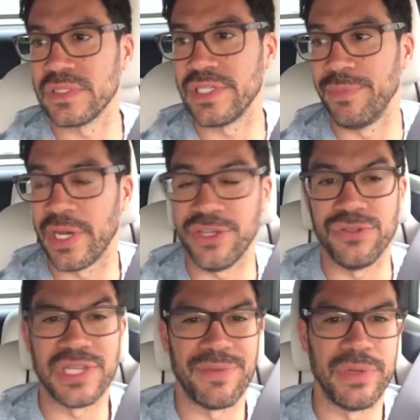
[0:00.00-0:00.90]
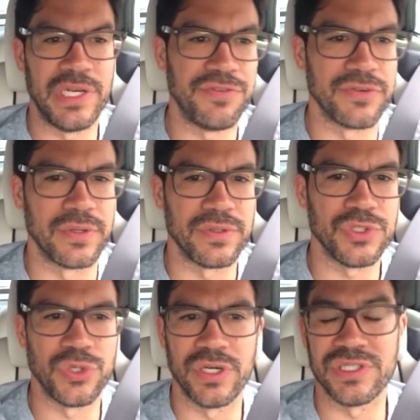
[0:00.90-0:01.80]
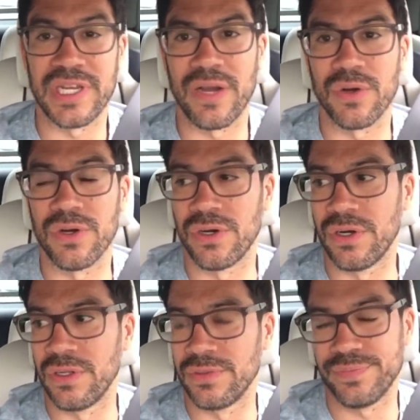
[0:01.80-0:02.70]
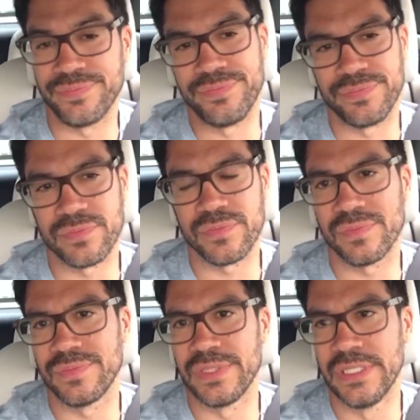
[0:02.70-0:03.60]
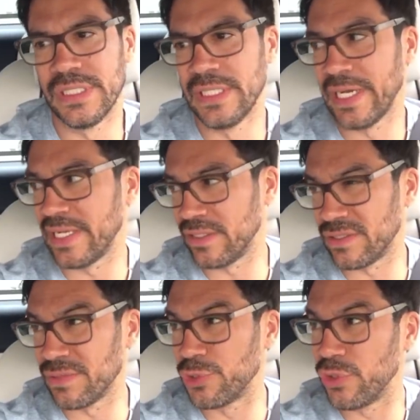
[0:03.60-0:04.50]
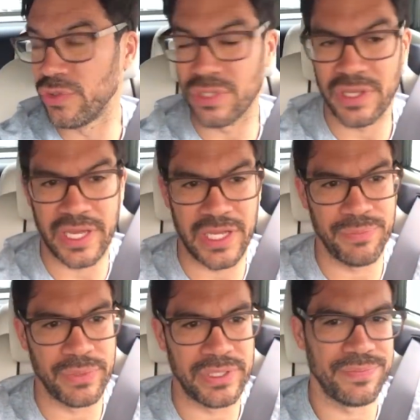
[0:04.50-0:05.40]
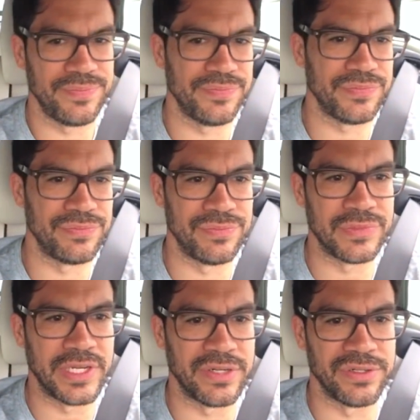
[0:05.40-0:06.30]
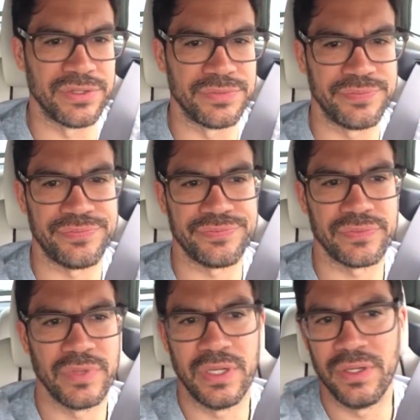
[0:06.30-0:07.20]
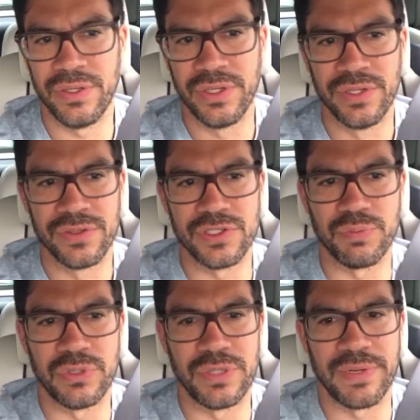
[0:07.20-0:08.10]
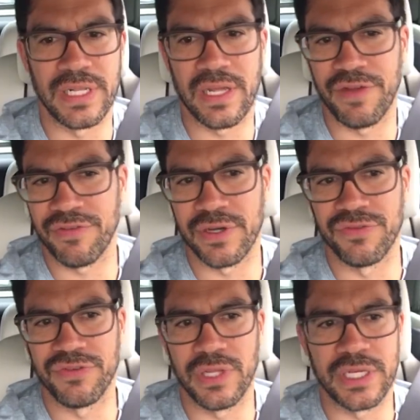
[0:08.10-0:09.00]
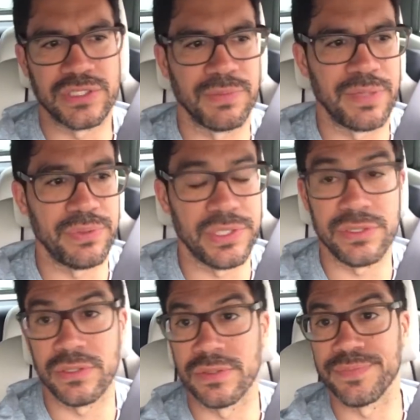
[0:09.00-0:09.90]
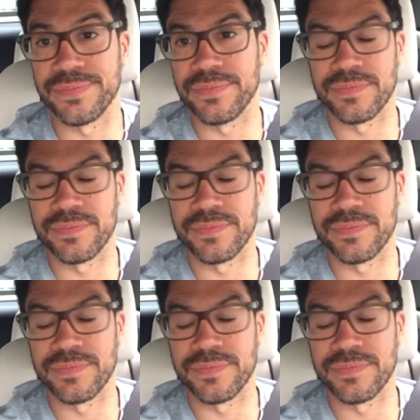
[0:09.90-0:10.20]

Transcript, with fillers: he might use that money for drugs and alcohol, and there's some truth to that, but I don't know. At this point in my life, I don't feel like it's my place to